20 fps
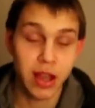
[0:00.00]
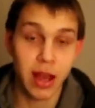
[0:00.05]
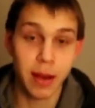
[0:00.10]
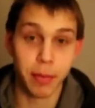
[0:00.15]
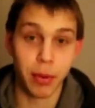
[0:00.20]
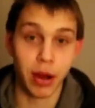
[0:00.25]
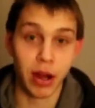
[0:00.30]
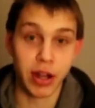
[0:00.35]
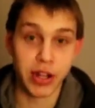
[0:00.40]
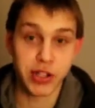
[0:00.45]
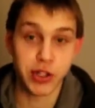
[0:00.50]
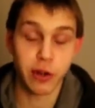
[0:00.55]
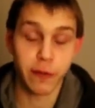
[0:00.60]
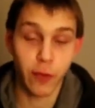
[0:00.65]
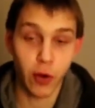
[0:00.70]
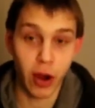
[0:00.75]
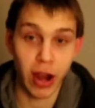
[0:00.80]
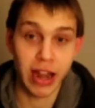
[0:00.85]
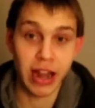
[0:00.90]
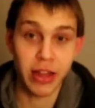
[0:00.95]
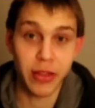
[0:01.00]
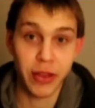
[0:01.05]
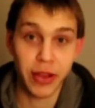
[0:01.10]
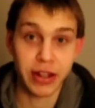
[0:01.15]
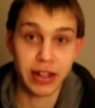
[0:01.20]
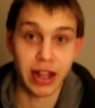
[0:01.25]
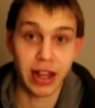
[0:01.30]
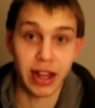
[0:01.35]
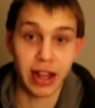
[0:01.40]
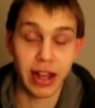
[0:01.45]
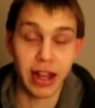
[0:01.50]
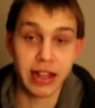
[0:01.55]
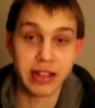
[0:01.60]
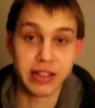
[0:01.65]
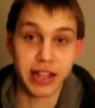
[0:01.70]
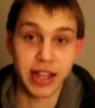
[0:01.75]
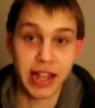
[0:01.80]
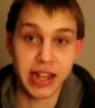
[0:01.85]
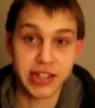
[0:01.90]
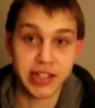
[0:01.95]
But so far, anything that is
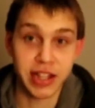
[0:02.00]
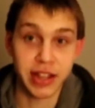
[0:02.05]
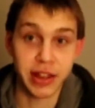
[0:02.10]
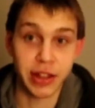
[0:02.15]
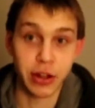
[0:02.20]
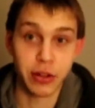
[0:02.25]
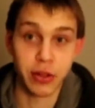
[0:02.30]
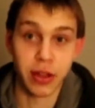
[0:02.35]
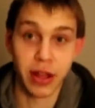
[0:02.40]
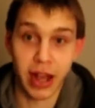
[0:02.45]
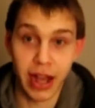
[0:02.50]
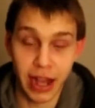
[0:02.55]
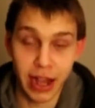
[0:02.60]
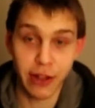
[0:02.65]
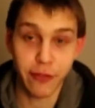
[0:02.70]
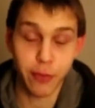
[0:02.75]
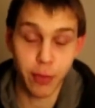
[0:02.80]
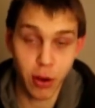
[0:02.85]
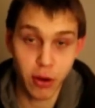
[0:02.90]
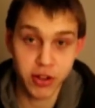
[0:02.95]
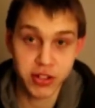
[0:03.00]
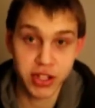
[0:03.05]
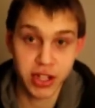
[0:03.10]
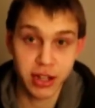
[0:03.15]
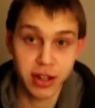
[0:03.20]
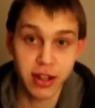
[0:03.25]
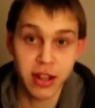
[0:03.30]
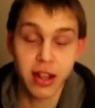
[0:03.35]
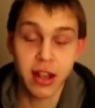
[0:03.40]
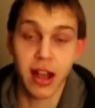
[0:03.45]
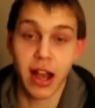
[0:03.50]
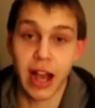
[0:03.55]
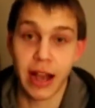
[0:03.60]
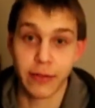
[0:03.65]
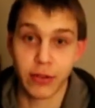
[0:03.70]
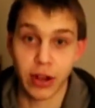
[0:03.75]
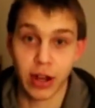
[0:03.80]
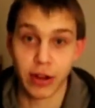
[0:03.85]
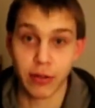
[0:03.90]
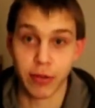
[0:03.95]
against Denlinger that I've posted,
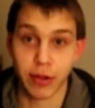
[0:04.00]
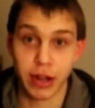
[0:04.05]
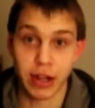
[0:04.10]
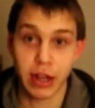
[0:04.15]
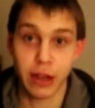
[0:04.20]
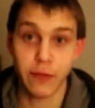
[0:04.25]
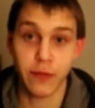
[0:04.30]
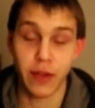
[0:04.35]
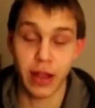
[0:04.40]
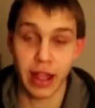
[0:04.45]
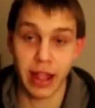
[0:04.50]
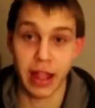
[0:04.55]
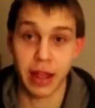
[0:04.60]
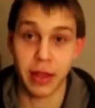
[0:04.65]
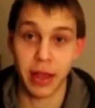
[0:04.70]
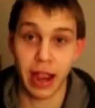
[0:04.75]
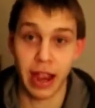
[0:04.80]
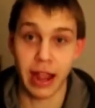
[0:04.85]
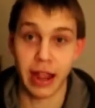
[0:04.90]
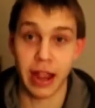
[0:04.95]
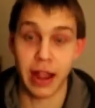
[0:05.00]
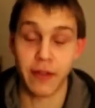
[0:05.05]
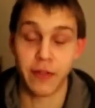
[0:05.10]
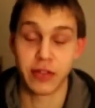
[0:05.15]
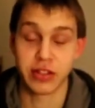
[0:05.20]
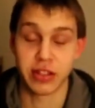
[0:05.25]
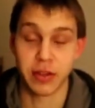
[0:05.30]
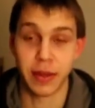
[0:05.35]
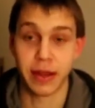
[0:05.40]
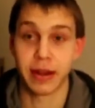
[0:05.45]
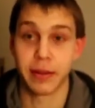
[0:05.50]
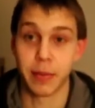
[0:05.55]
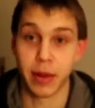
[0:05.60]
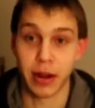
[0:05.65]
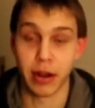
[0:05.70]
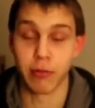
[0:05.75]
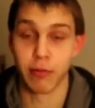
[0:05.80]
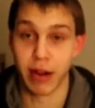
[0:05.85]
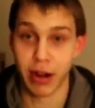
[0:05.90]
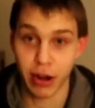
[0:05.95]
I've gotten rid of. And if it's something I'm
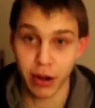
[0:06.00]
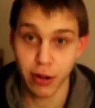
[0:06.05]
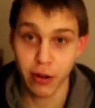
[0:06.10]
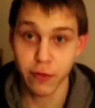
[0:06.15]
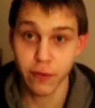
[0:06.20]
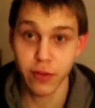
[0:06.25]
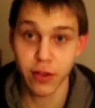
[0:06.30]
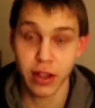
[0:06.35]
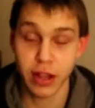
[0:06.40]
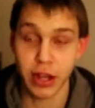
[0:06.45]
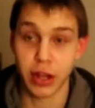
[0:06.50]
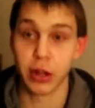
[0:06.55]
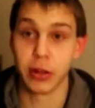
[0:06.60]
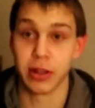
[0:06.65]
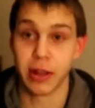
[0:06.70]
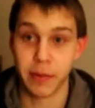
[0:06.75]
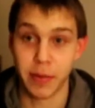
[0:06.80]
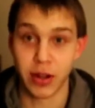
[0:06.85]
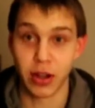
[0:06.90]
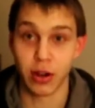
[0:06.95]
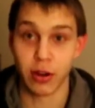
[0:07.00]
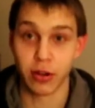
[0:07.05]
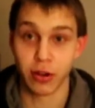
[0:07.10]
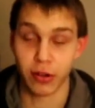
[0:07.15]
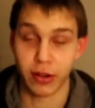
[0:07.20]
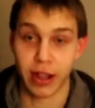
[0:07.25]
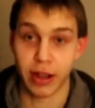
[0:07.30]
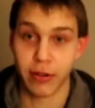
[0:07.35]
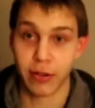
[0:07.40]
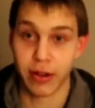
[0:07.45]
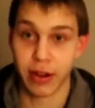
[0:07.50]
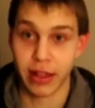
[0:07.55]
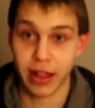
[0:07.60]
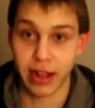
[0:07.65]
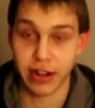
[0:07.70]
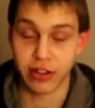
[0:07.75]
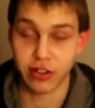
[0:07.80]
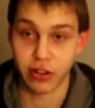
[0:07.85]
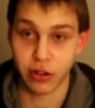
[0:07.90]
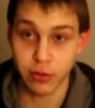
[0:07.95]
not aware of, you know, let me know and I'll get rid of
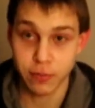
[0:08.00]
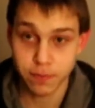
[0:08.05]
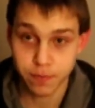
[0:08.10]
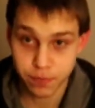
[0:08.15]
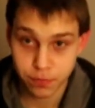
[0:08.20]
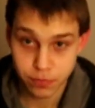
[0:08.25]
that too.